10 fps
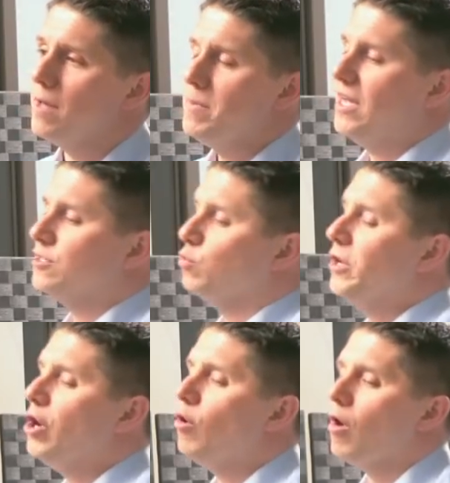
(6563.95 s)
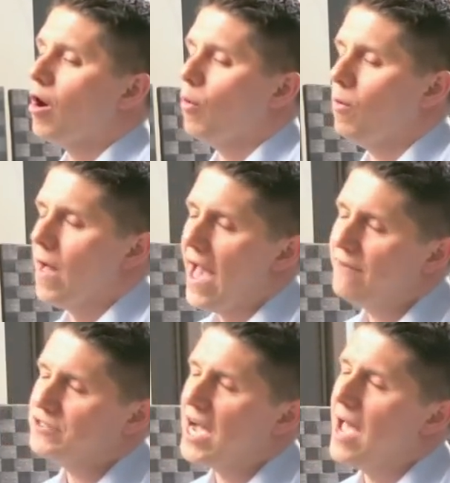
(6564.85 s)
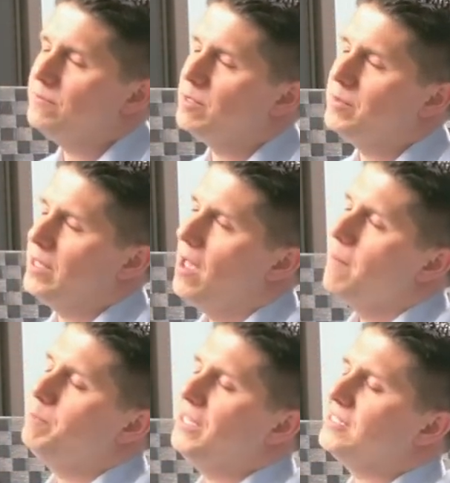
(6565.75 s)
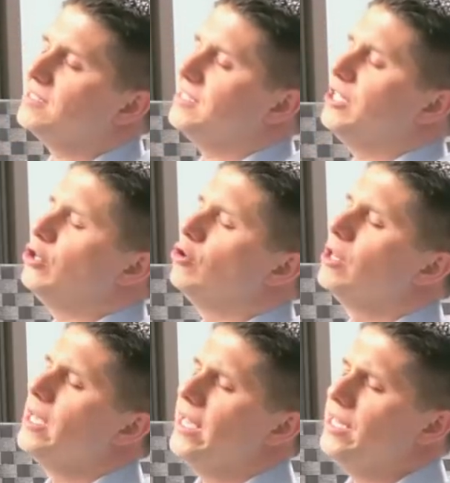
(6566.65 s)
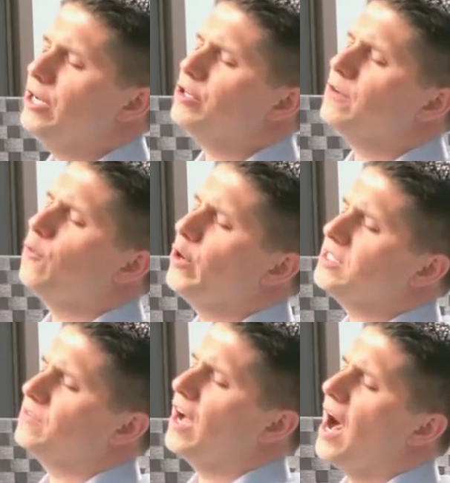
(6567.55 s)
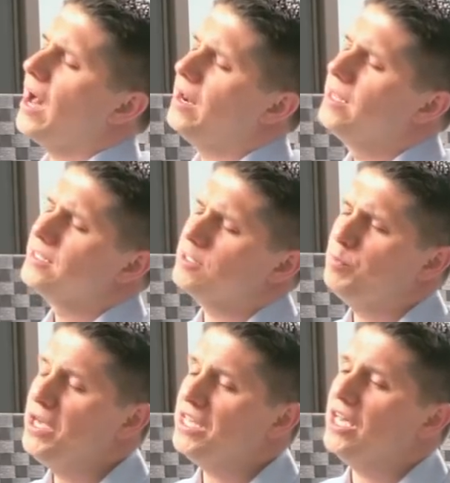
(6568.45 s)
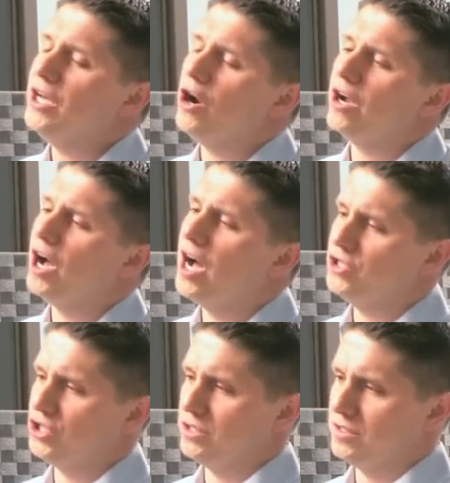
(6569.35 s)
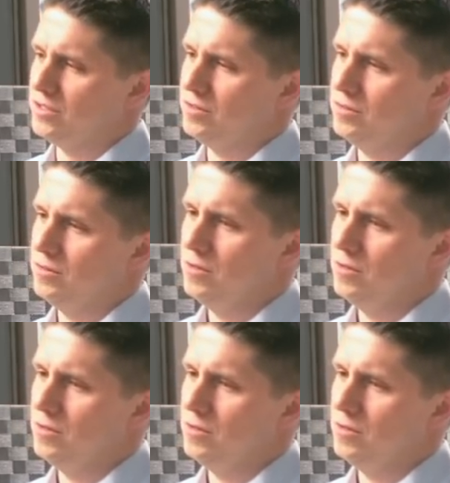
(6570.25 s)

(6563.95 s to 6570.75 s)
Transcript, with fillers: Because we don't have time to be, be still and hear the voice of God speaking in our conscience.